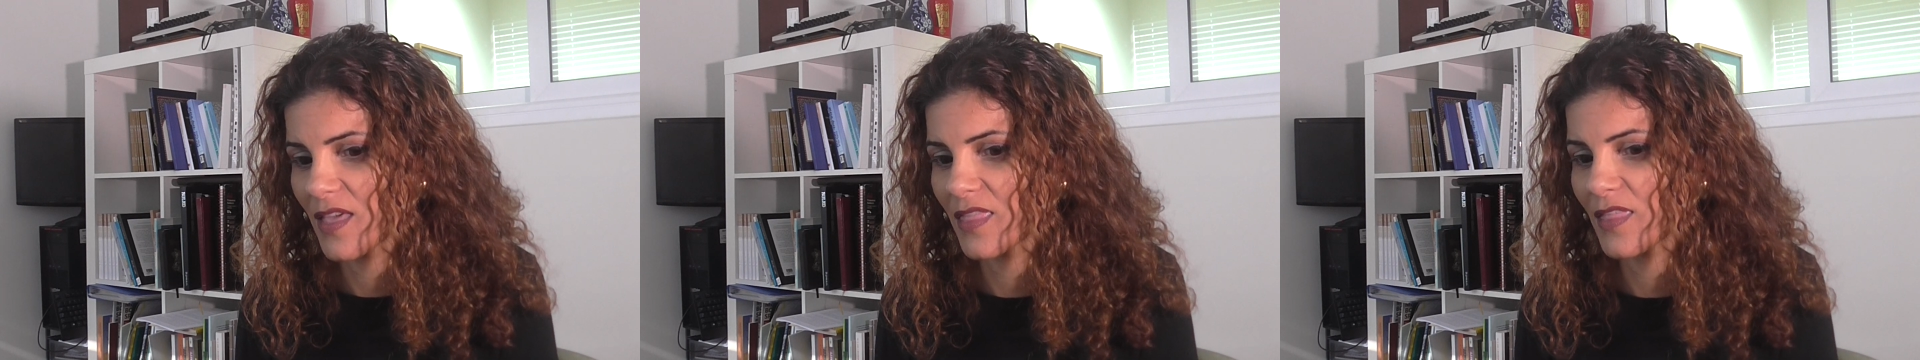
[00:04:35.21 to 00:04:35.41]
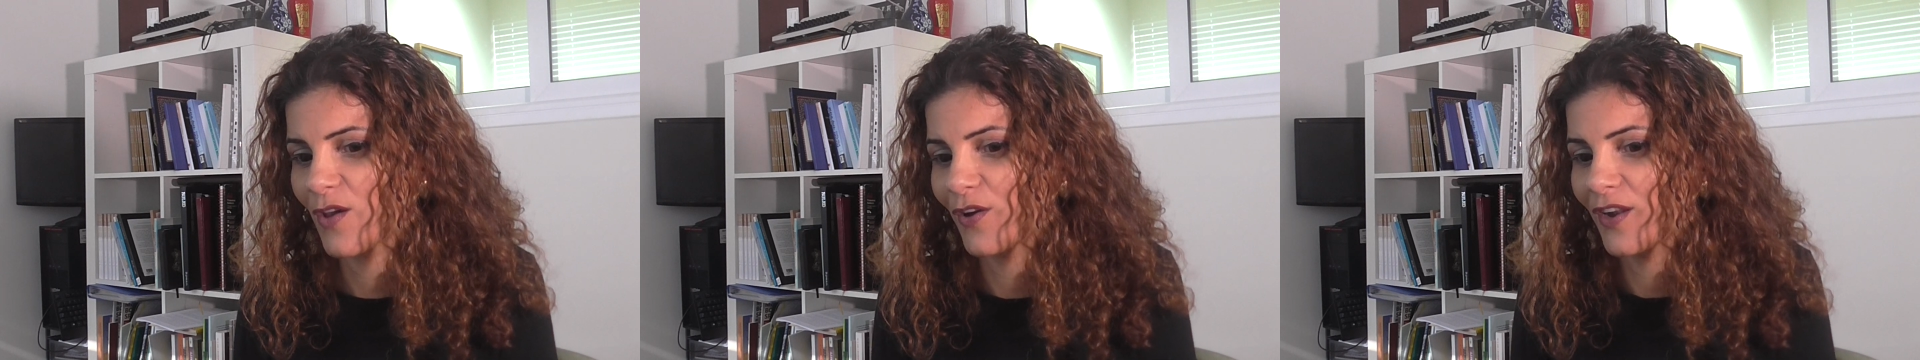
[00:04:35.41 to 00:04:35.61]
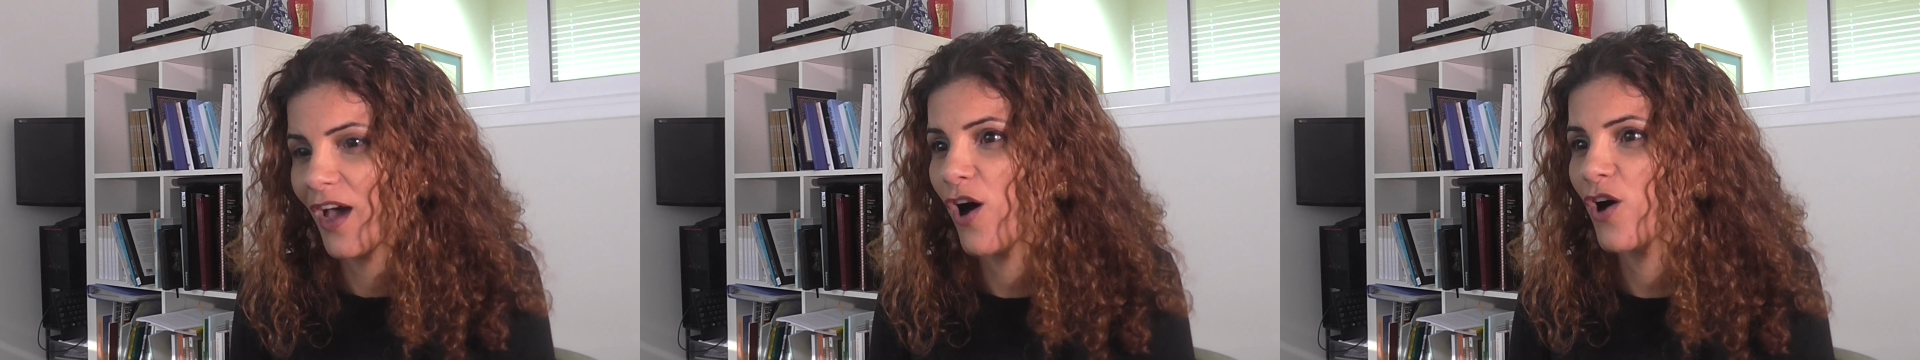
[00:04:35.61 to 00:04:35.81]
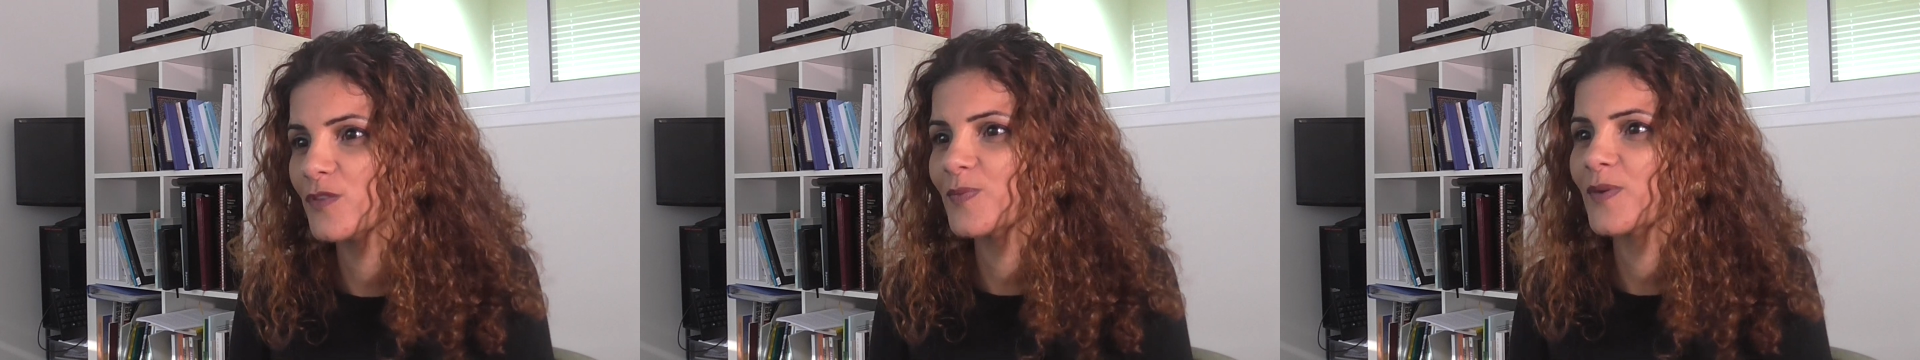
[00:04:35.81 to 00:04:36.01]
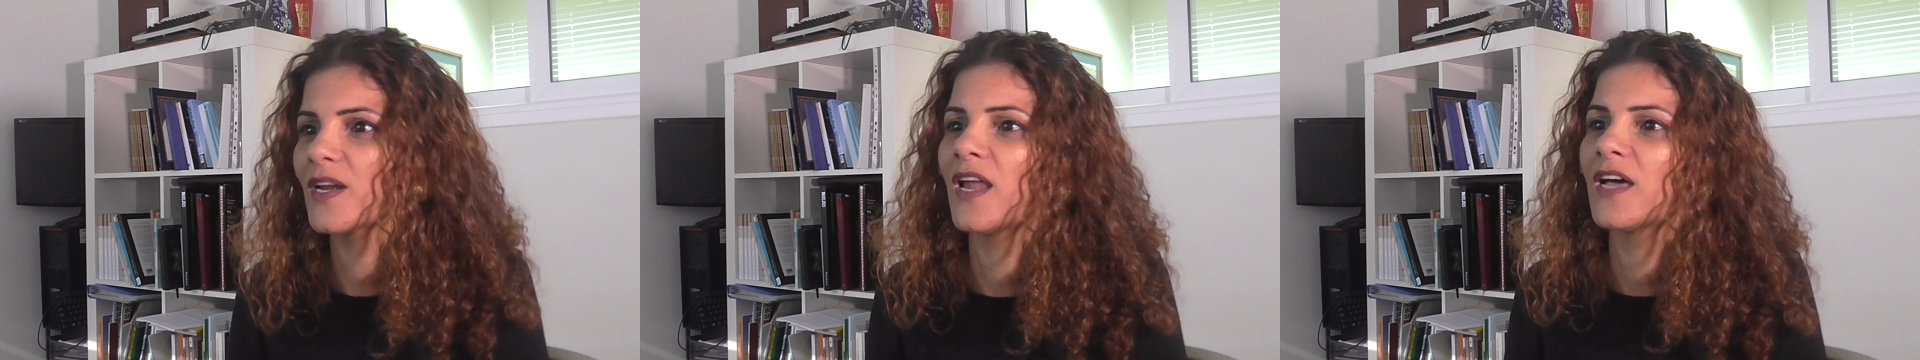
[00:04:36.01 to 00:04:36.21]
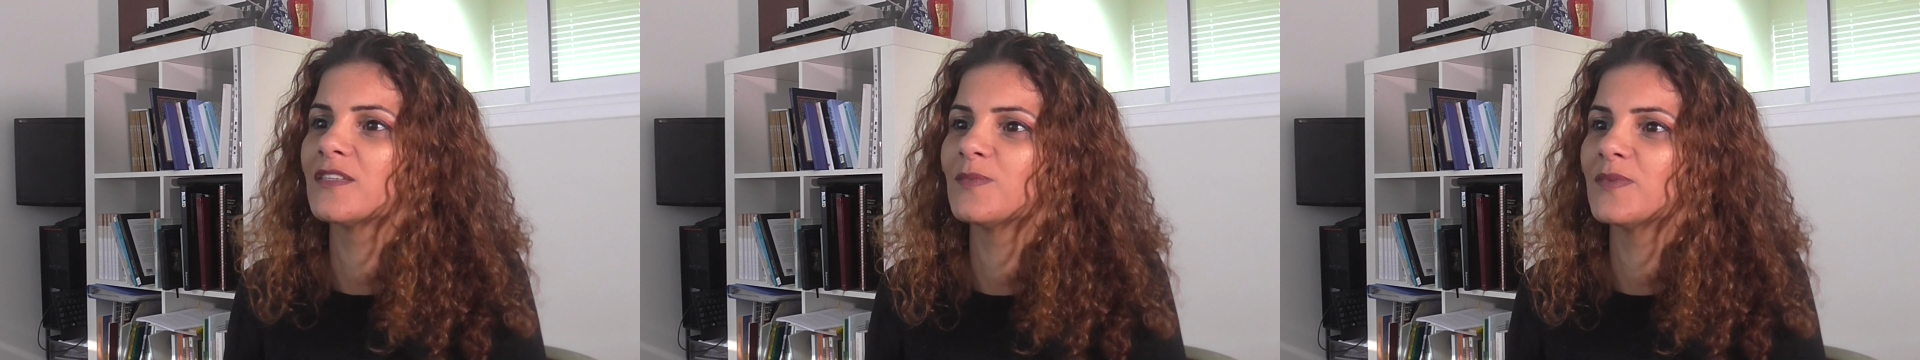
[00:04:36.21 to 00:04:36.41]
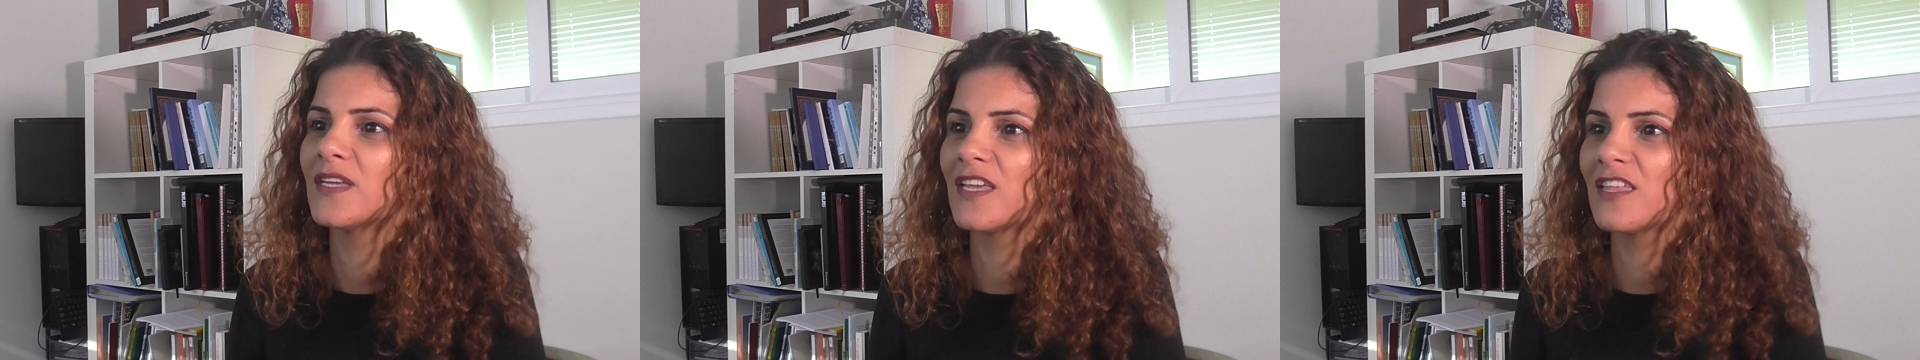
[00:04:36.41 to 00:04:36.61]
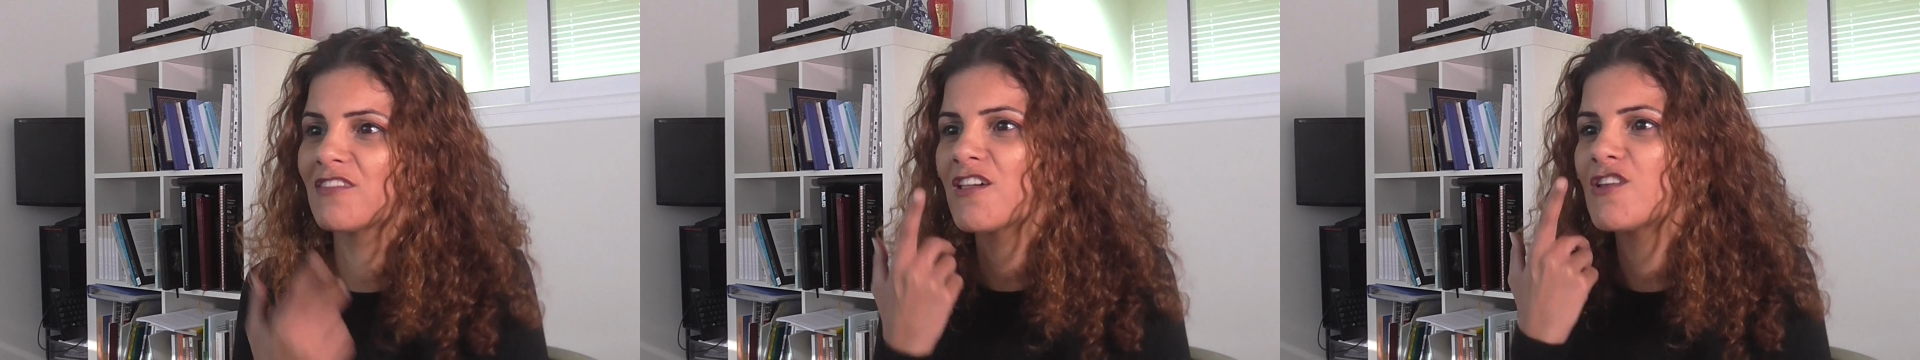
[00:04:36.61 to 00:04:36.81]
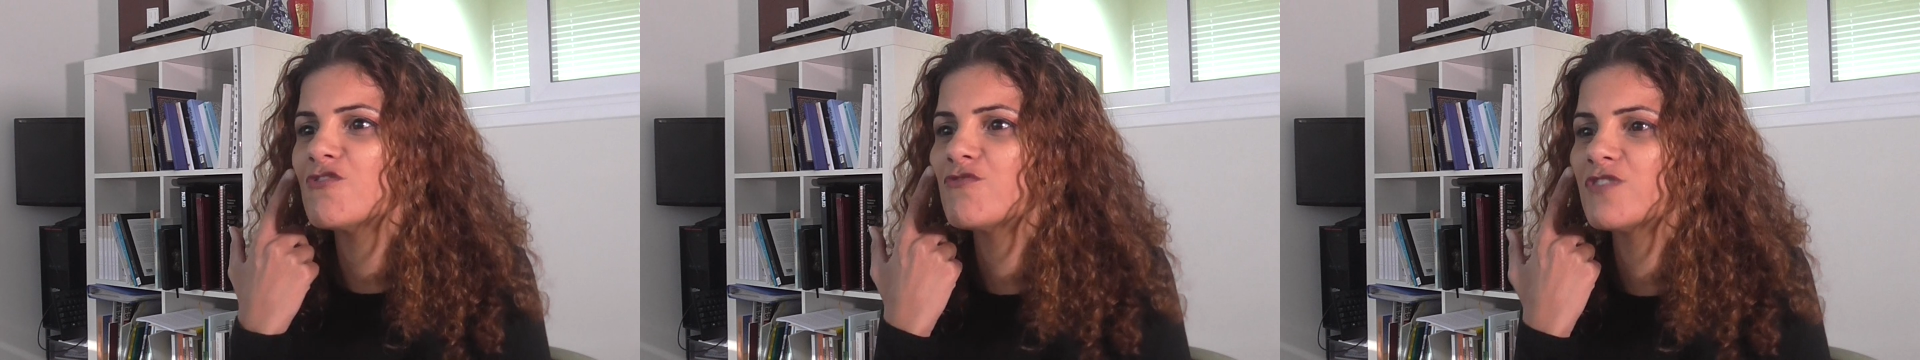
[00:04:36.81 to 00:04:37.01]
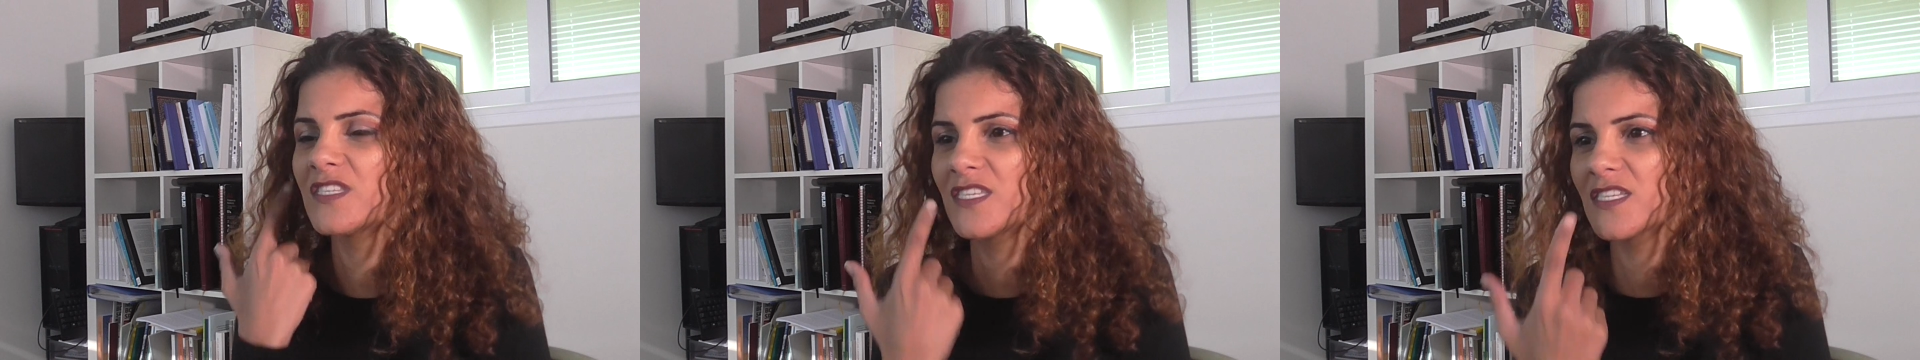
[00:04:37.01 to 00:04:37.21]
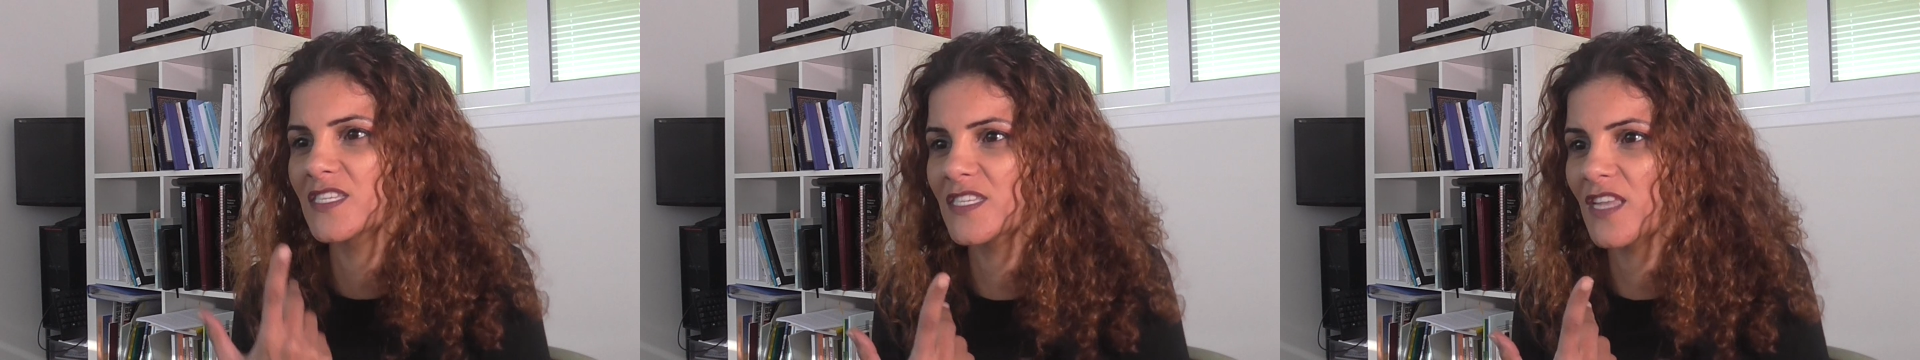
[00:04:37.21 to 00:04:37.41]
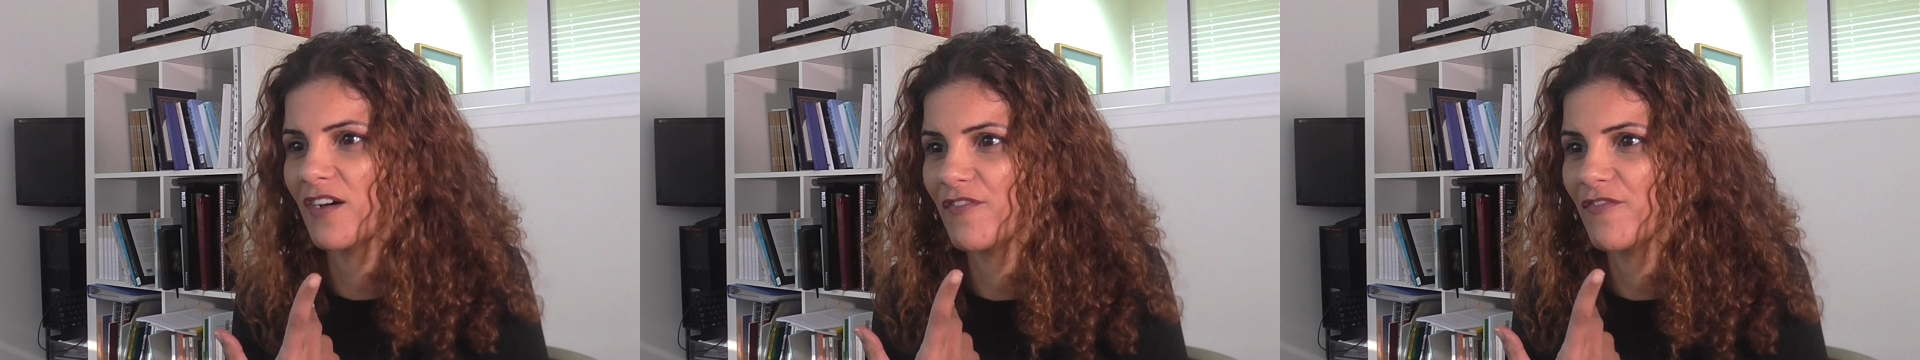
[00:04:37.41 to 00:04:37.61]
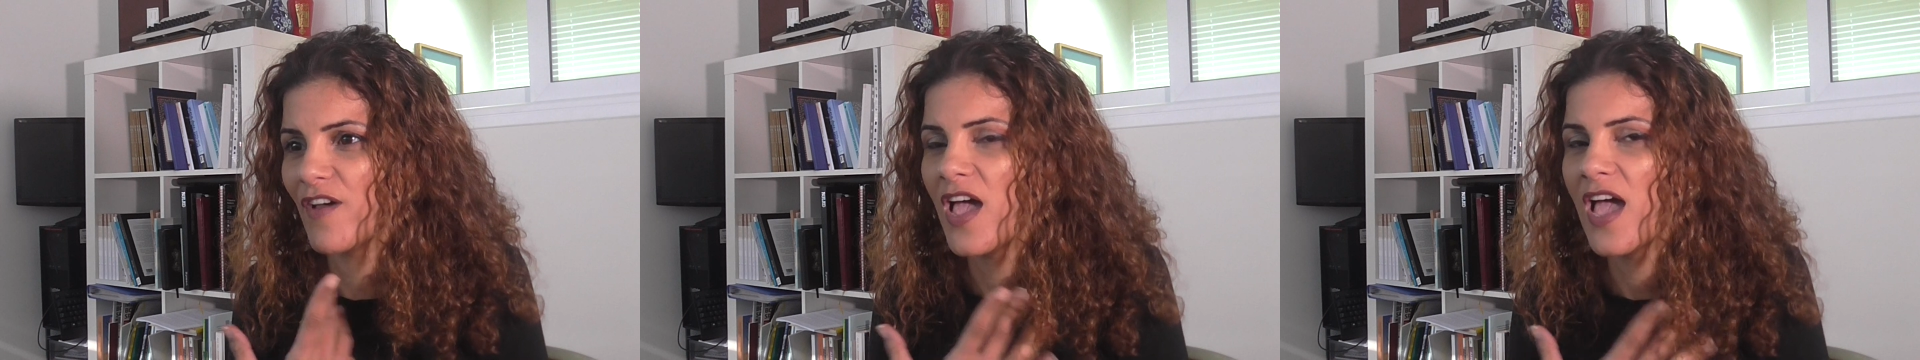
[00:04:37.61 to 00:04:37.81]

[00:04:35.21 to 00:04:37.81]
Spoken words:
they're going to hospitalize me in the lunatic stuff.